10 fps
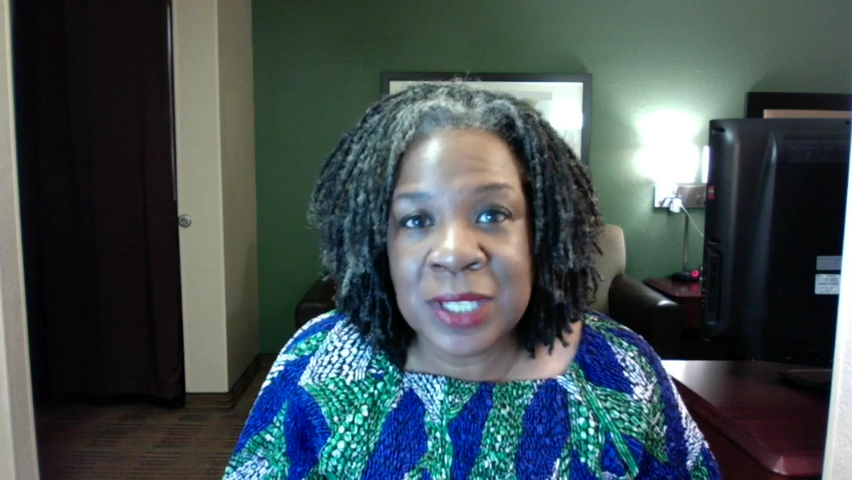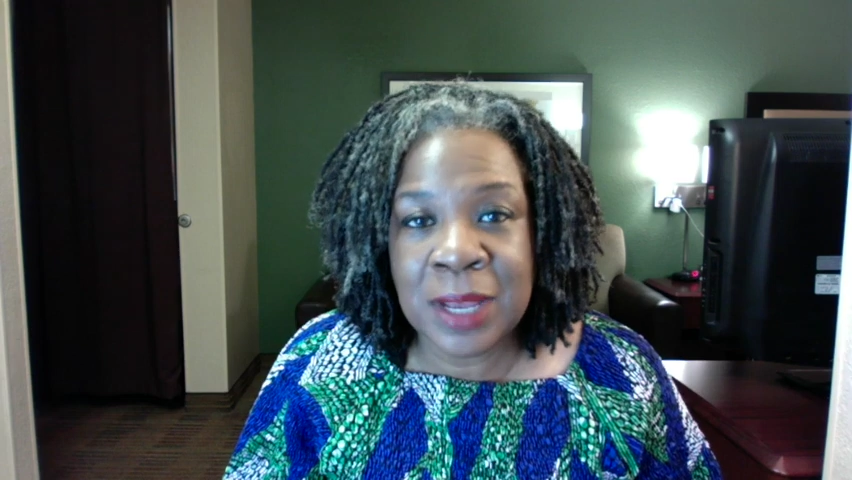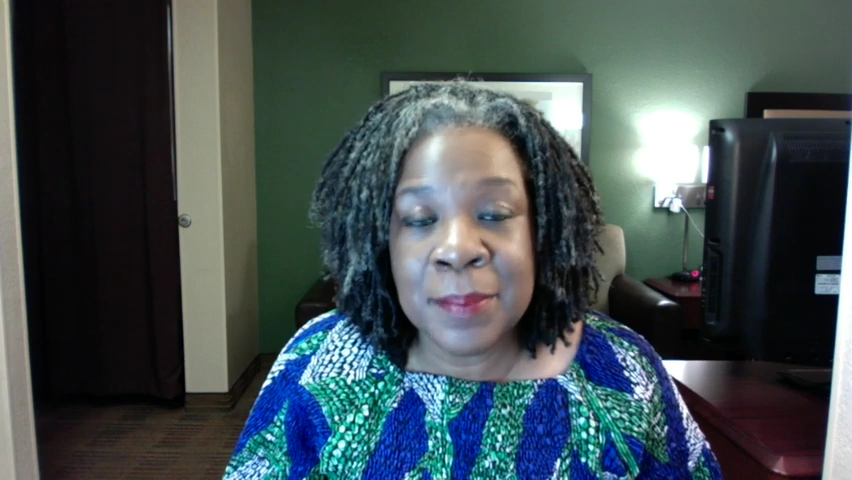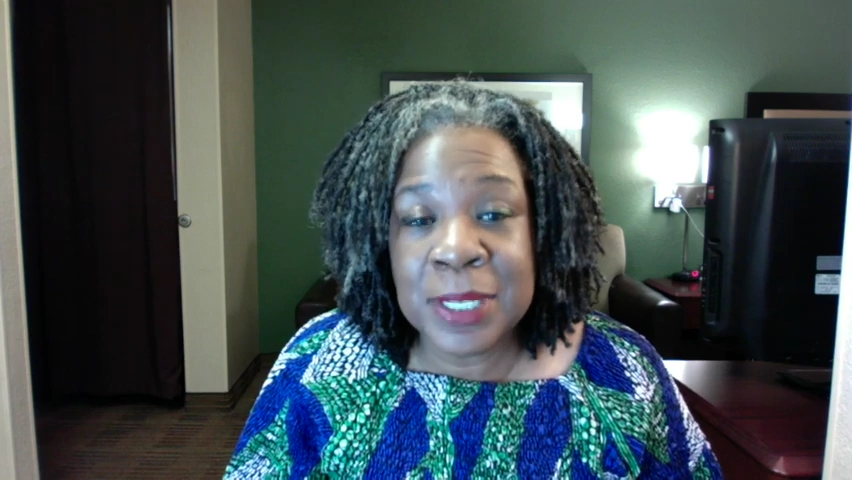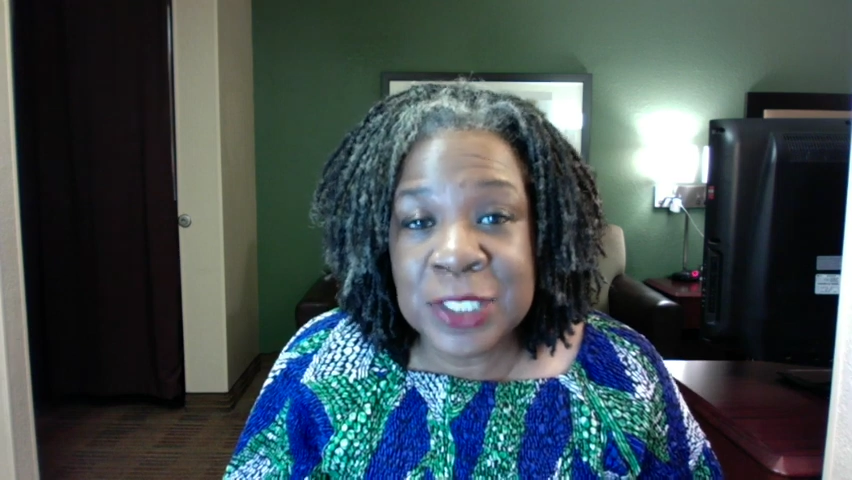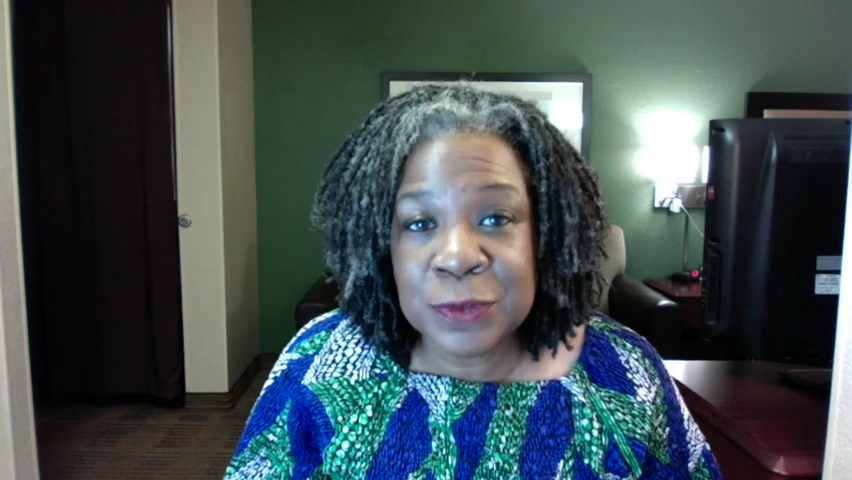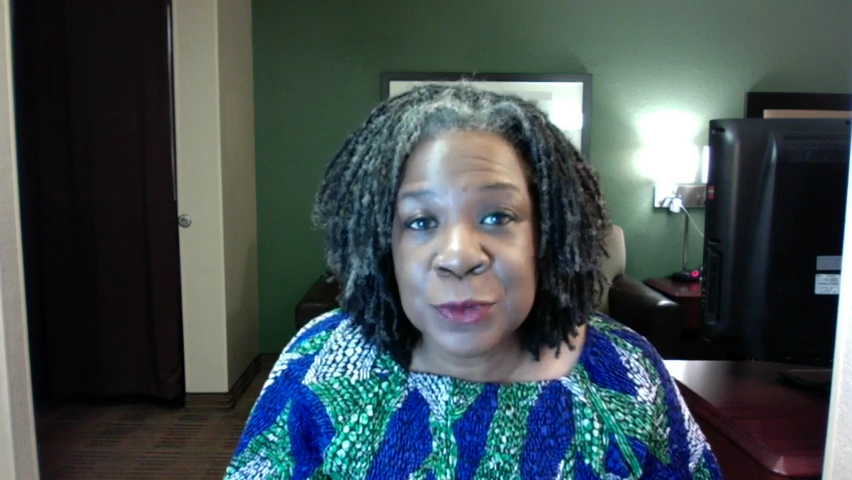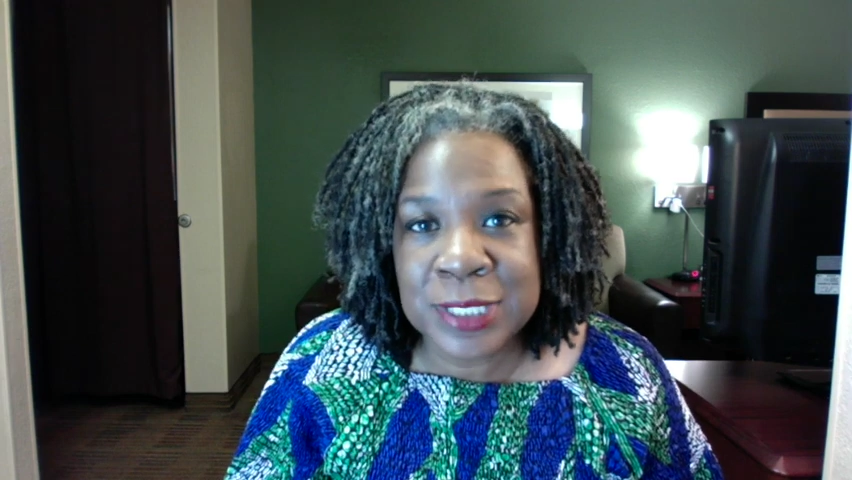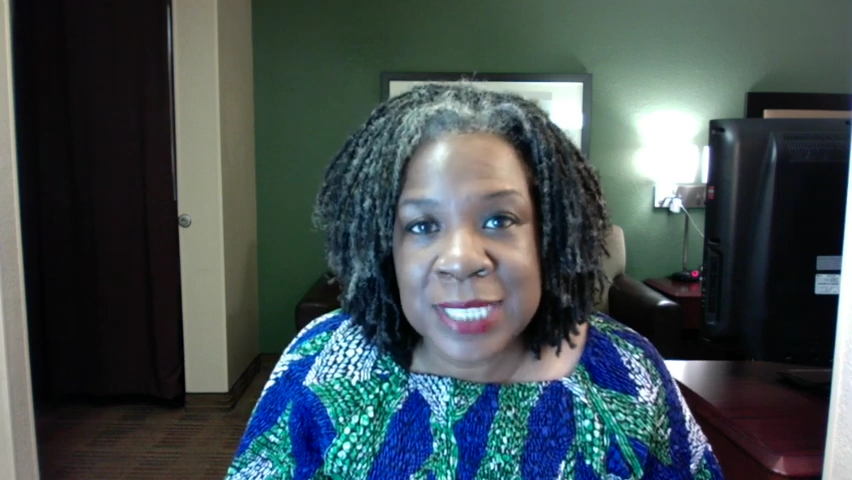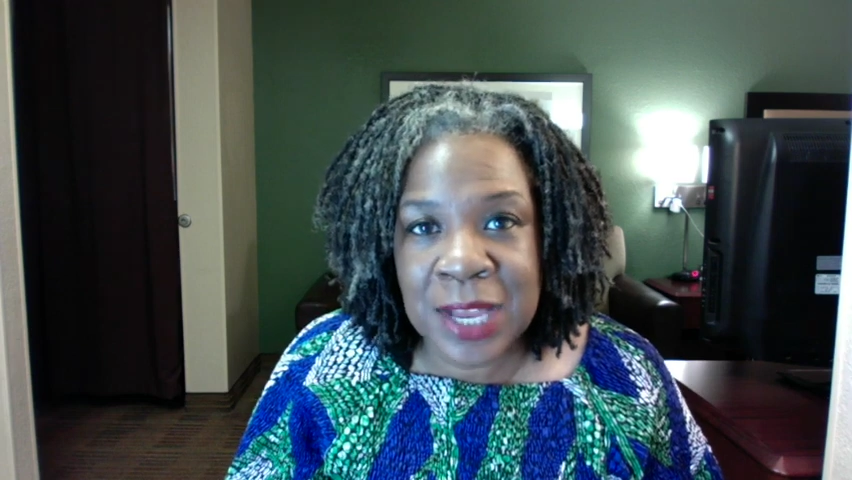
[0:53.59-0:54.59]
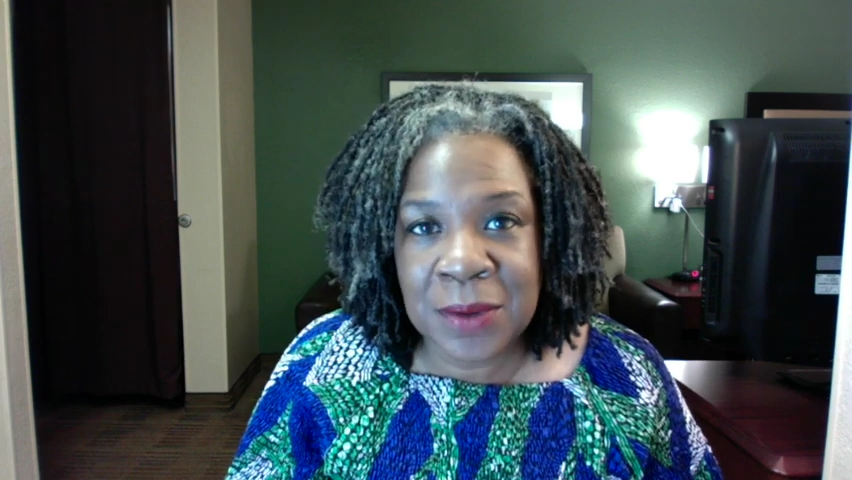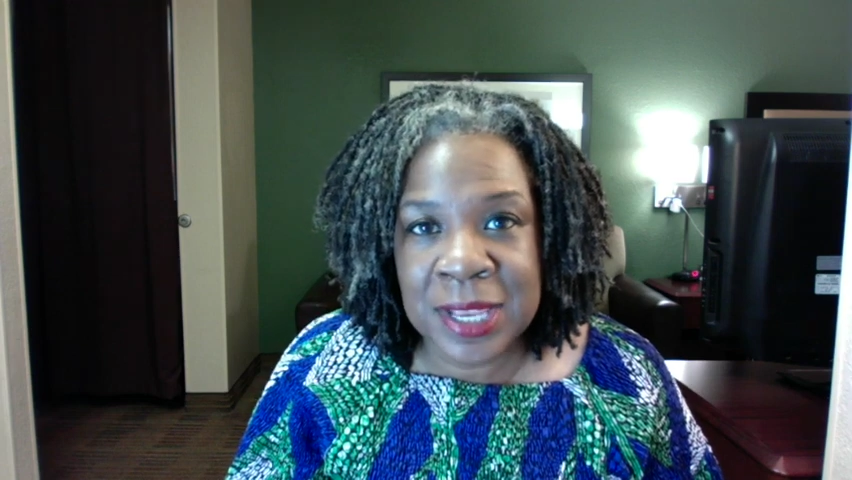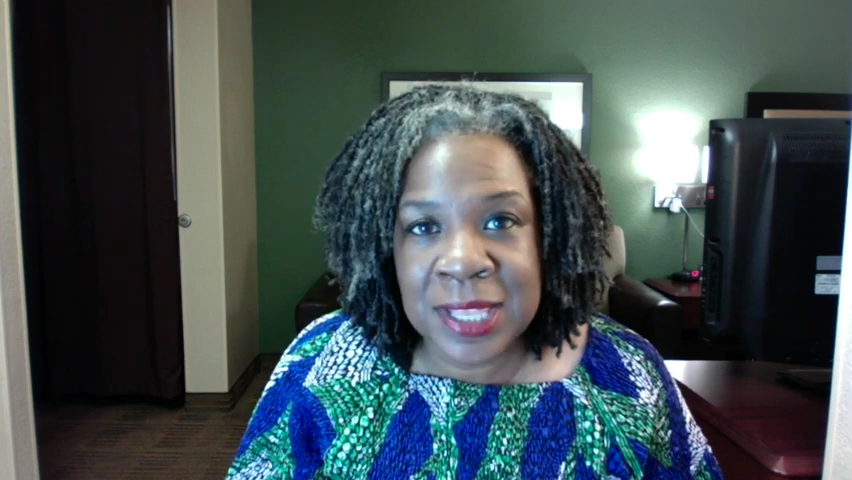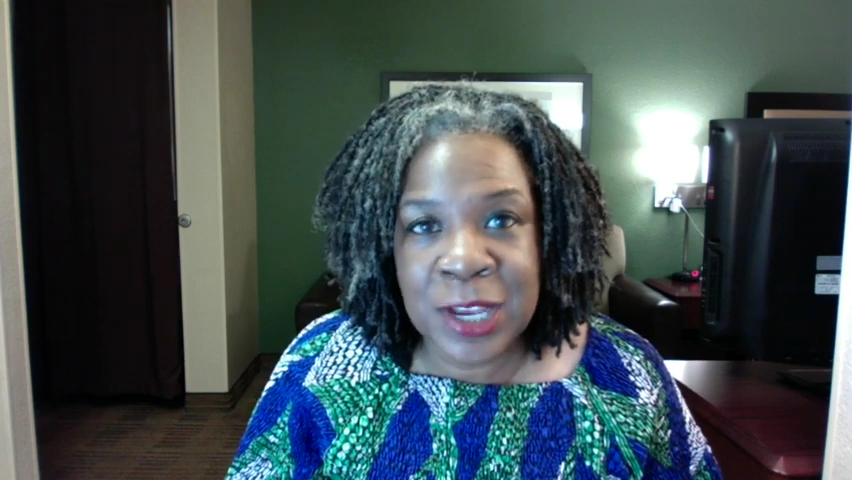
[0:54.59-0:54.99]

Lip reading: budget for salary in there